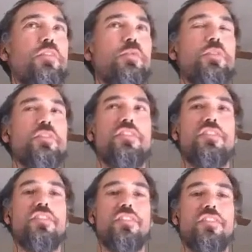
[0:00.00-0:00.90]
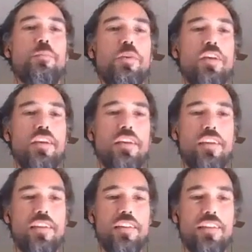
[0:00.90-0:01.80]
with Vue is
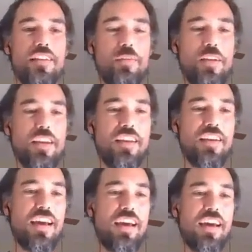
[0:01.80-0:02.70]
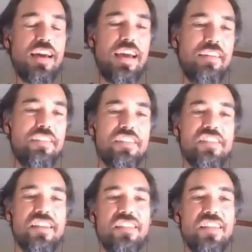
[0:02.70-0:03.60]
somewhat limited. I, I have
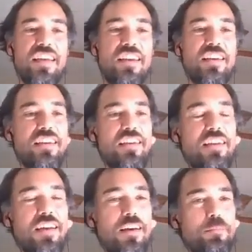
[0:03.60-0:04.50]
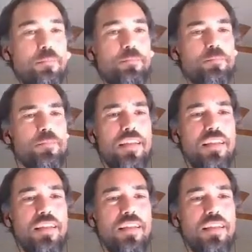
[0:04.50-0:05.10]
the sense that um,